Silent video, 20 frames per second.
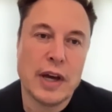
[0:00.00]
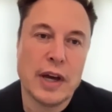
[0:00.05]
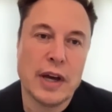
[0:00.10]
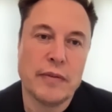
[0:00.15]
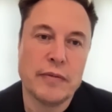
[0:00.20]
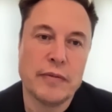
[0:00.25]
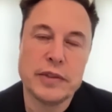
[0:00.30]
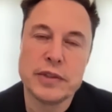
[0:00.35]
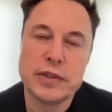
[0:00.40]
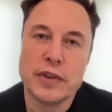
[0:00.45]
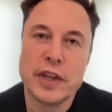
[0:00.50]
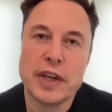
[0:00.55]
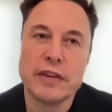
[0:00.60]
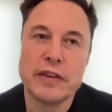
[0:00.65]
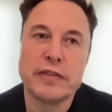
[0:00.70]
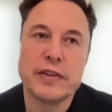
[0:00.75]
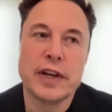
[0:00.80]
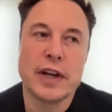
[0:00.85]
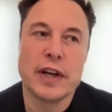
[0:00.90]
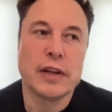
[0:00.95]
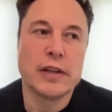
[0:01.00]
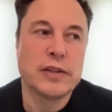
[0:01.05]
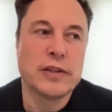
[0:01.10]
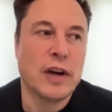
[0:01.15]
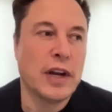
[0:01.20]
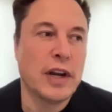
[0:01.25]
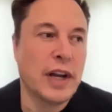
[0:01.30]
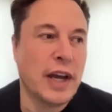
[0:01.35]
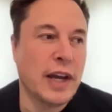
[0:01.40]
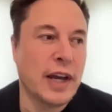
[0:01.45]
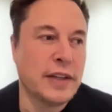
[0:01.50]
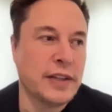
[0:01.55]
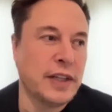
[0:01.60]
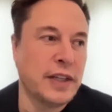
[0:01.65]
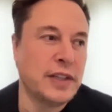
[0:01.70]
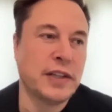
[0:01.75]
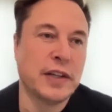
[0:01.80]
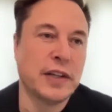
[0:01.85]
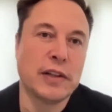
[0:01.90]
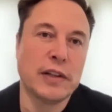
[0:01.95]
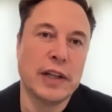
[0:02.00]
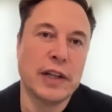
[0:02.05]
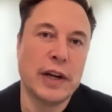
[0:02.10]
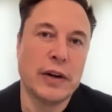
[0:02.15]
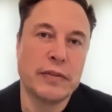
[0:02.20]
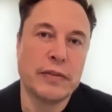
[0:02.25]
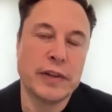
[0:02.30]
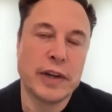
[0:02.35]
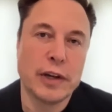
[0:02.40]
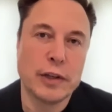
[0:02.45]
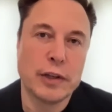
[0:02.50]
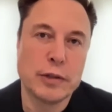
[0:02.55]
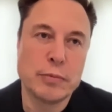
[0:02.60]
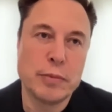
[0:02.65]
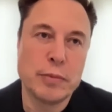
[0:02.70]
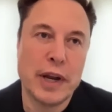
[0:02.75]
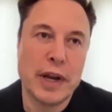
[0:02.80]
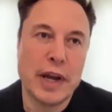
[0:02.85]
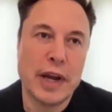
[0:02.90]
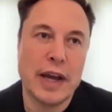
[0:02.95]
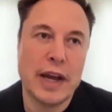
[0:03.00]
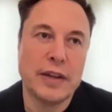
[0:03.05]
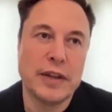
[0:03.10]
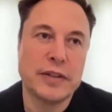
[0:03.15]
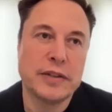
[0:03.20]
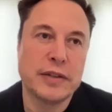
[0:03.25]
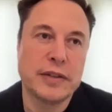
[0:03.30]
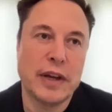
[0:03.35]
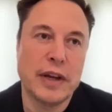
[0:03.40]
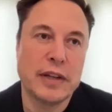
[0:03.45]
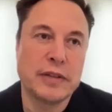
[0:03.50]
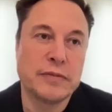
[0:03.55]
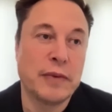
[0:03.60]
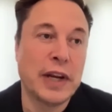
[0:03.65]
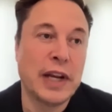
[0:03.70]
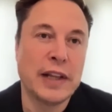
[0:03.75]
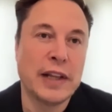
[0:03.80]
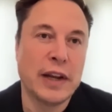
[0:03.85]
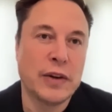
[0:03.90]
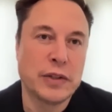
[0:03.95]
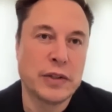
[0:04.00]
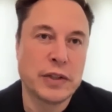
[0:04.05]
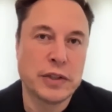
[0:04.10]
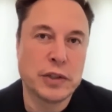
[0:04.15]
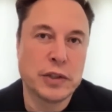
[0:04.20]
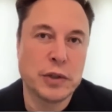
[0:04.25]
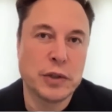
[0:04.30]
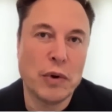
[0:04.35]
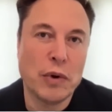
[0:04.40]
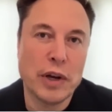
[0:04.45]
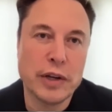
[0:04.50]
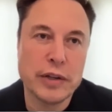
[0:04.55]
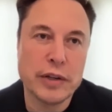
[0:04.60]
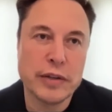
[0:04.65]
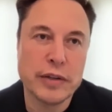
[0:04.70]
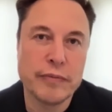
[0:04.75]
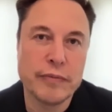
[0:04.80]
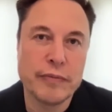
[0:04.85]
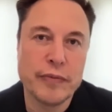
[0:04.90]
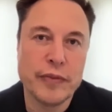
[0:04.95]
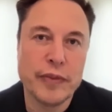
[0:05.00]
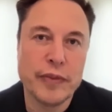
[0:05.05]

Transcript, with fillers: Um, so think of tunnels not as a single layer of tunnels, but as as many layers as you want,